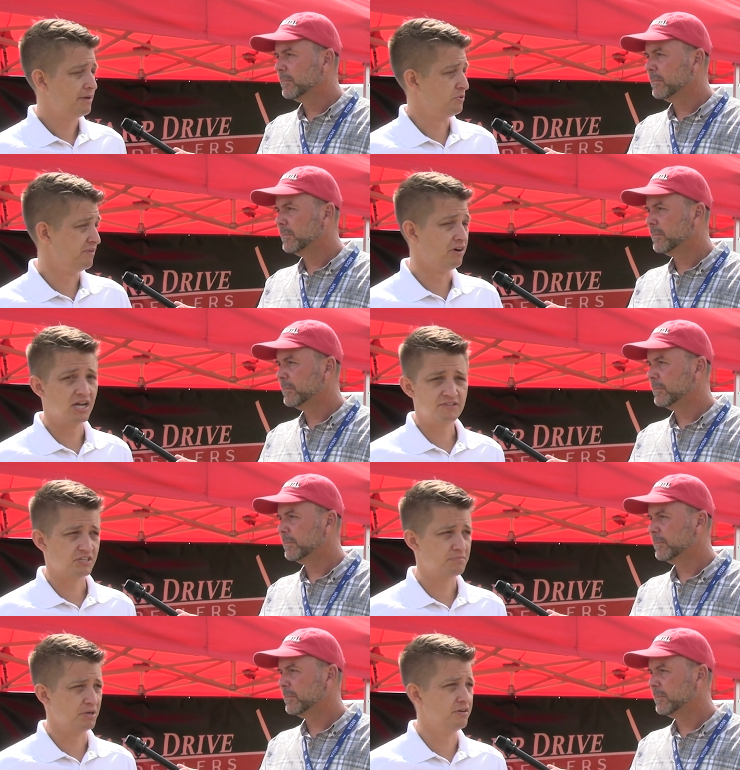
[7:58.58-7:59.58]
Speaker 1: we have lots of
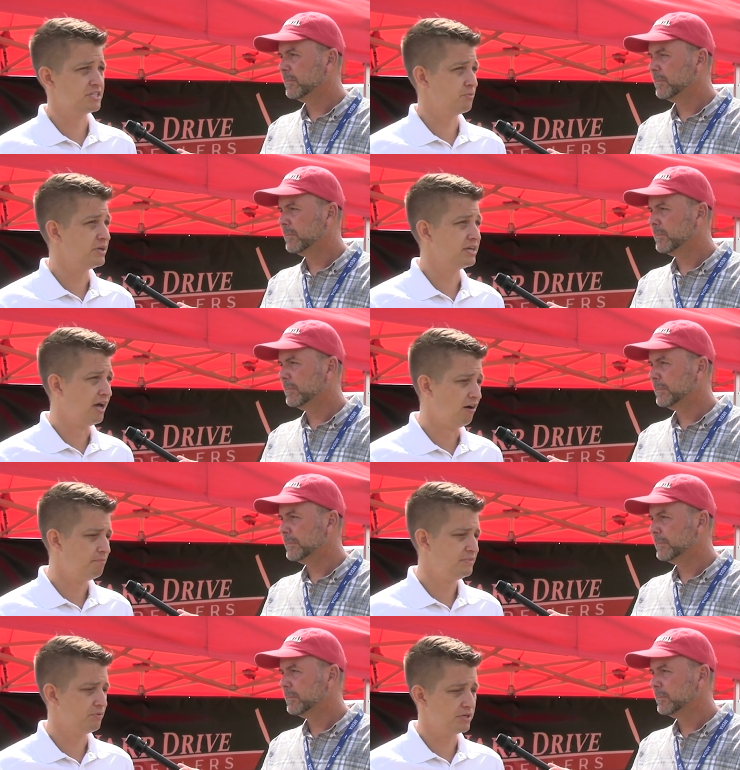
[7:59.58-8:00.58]
experience and we can help,
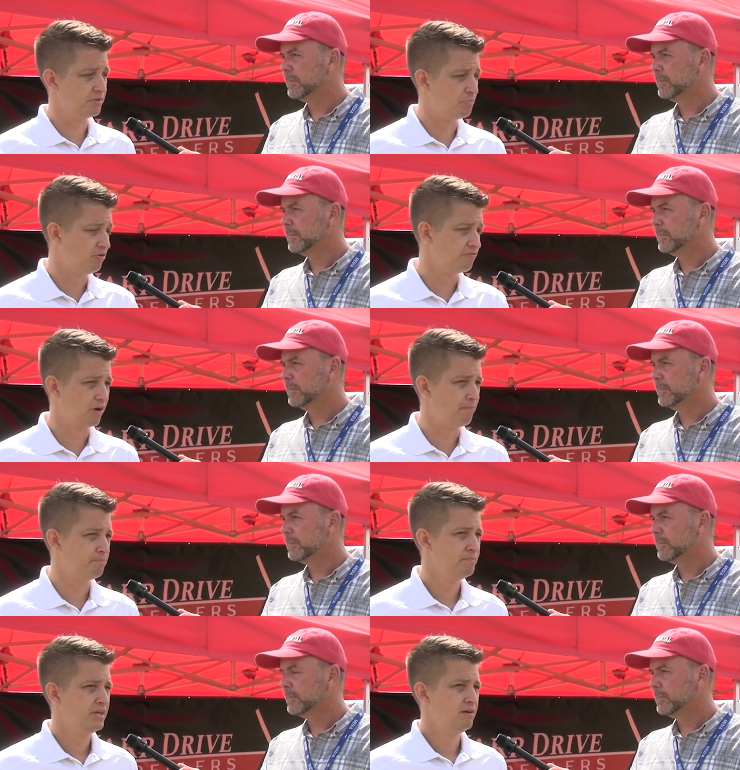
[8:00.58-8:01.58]
that we can pull from,
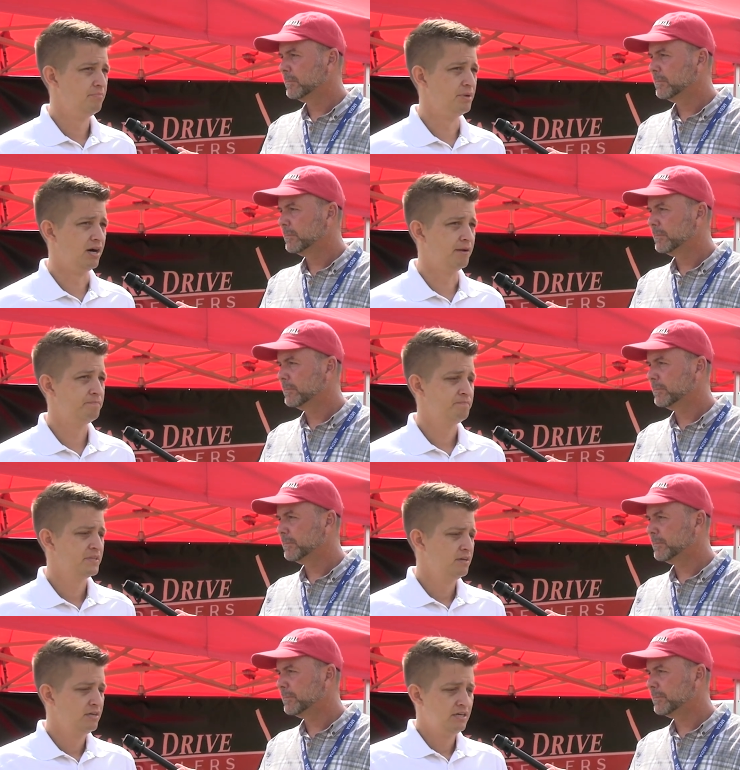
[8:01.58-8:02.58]
but
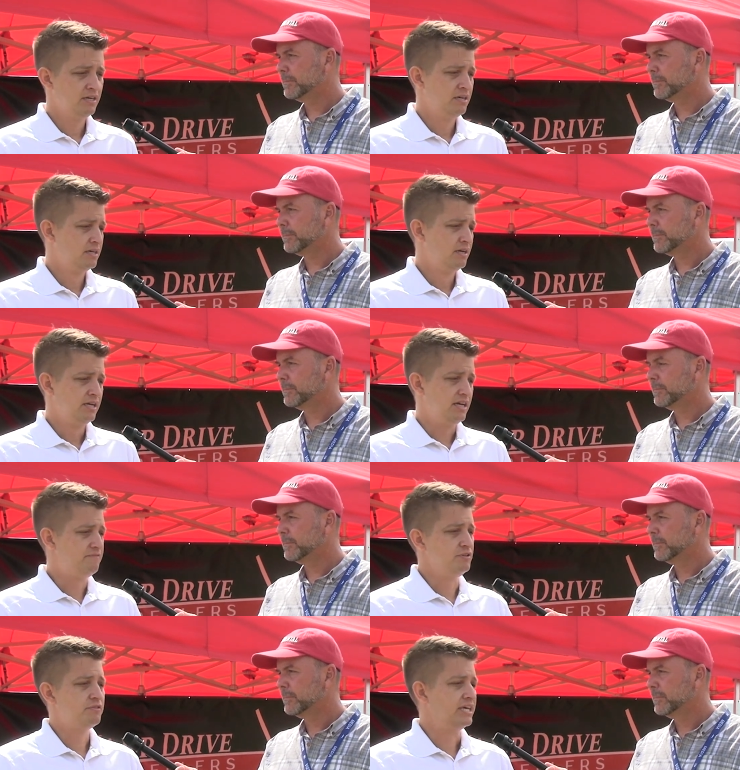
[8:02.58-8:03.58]
if
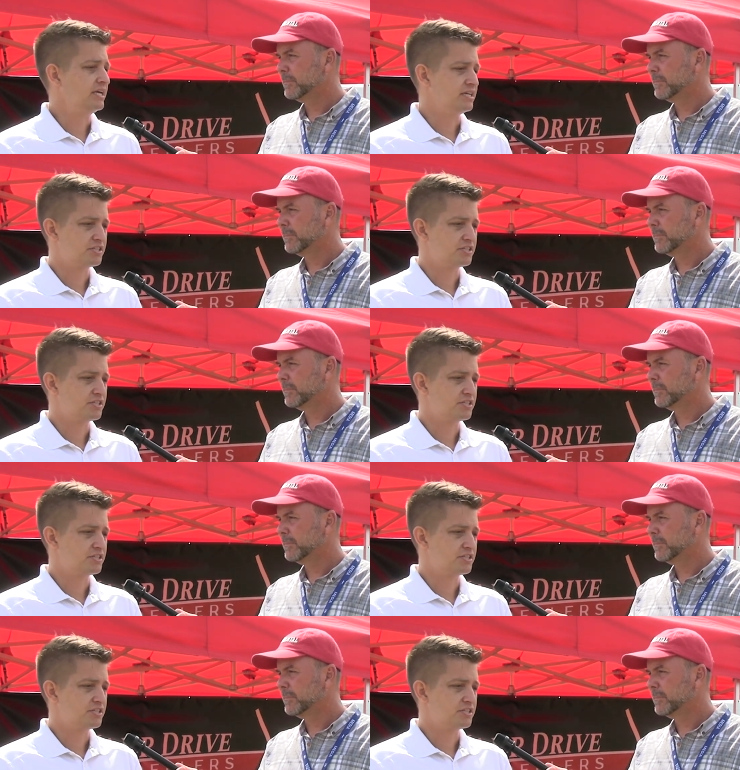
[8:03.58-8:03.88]
you think